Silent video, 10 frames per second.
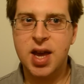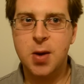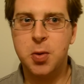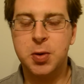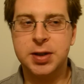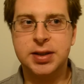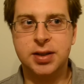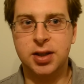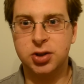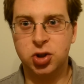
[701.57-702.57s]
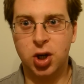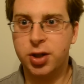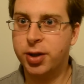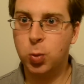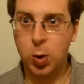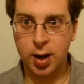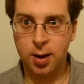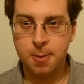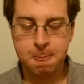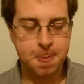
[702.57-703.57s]
it was constructed
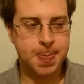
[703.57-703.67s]
well,